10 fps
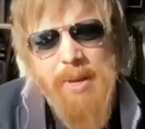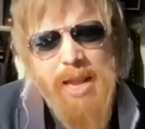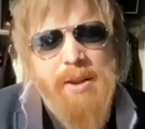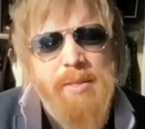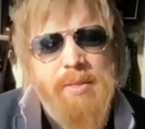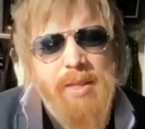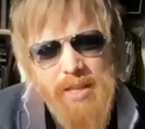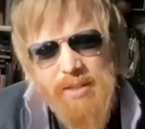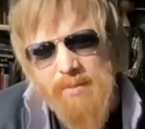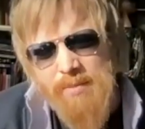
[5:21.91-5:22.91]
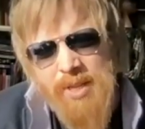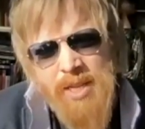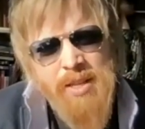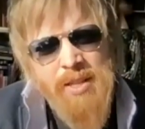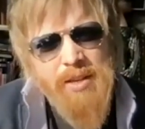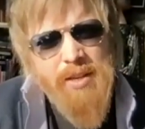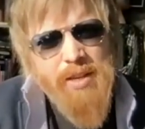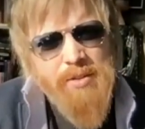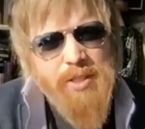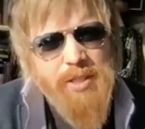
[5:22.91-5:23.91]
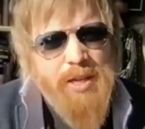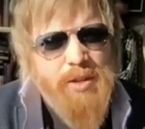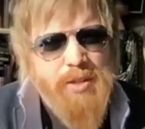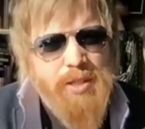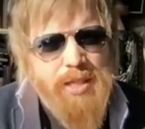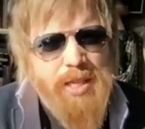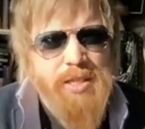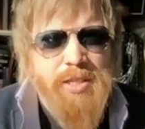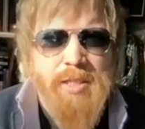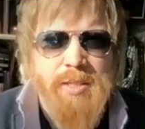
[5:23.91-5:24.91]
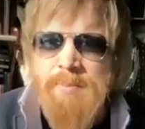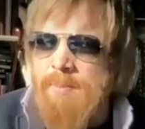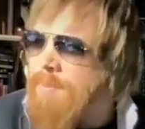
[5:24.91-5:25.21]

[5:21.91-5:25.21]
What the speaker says: pantheism, the notion that God is nature.